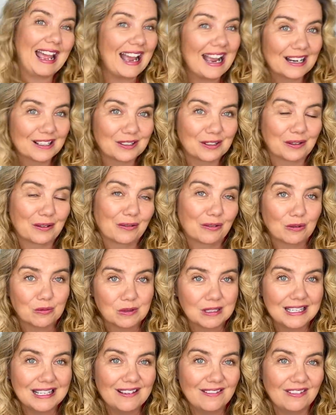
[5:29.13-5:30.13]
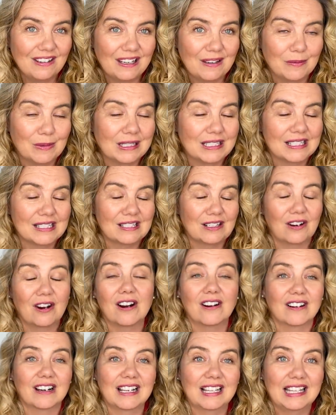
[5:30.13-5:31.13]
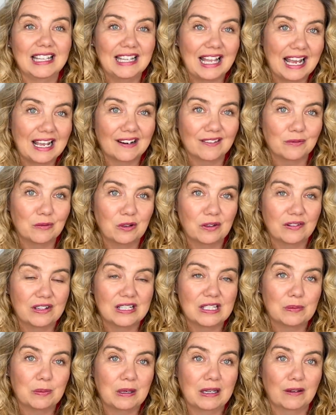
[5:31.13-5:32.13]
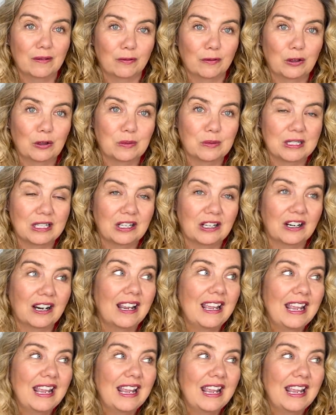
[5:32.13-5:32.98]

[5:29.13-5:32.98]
actor from TV, because there are a lot of movies being filmed here